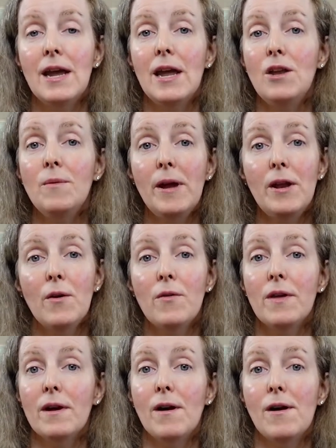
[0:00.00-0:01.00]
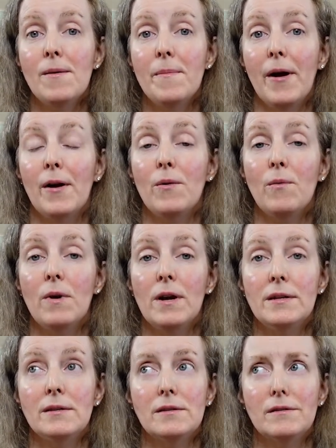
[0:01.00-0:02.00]
And you may know that Karl Barth
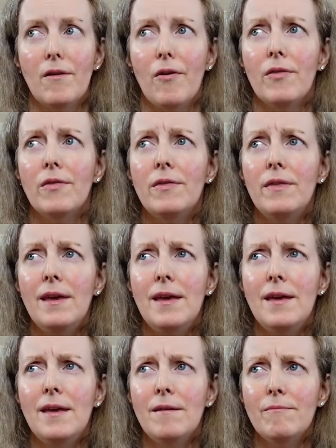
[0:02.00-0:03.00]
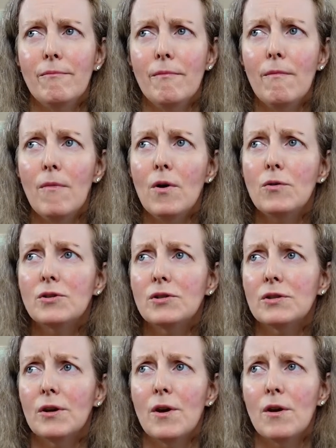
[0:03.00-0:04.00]
was the
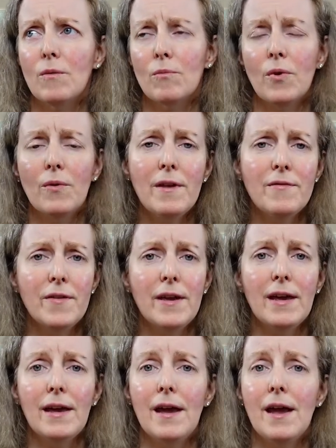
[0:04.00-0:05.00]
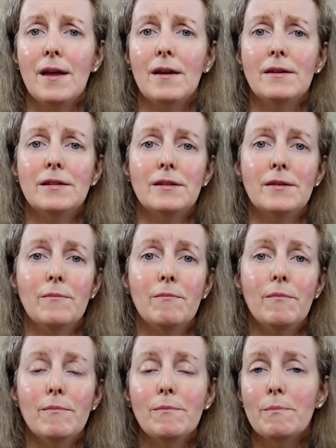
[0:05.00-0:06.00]
most prolific and
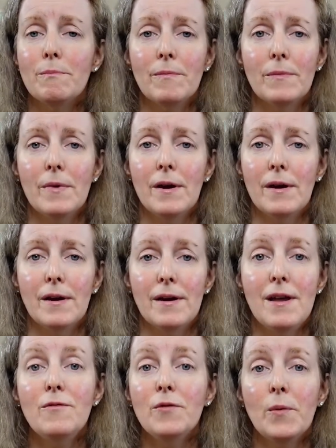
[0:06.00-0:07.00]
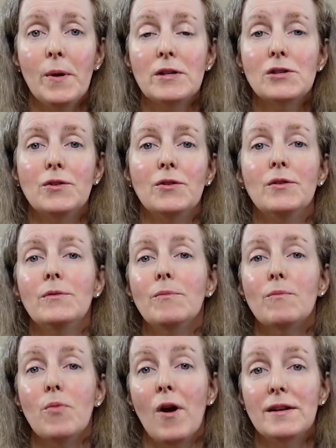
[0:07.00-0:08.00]
influential
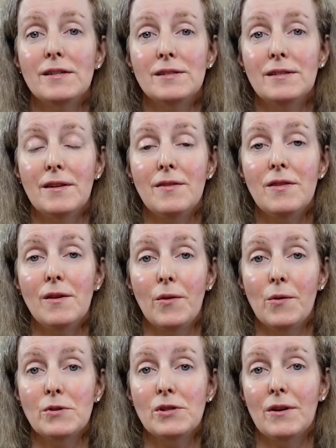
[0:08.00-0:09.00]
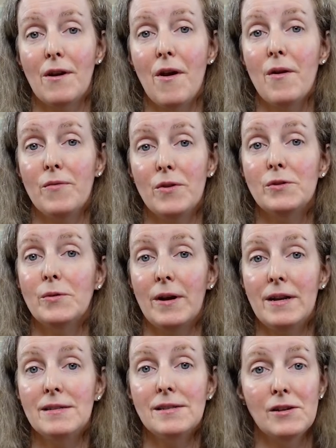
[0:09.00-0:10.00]
Protestant theologian of the
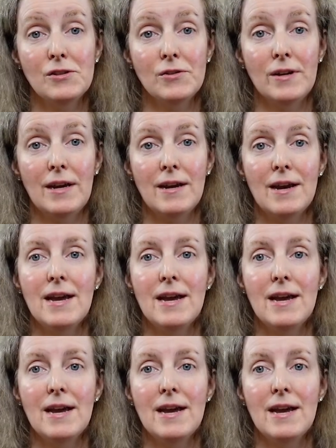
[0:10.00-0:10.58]
20th century.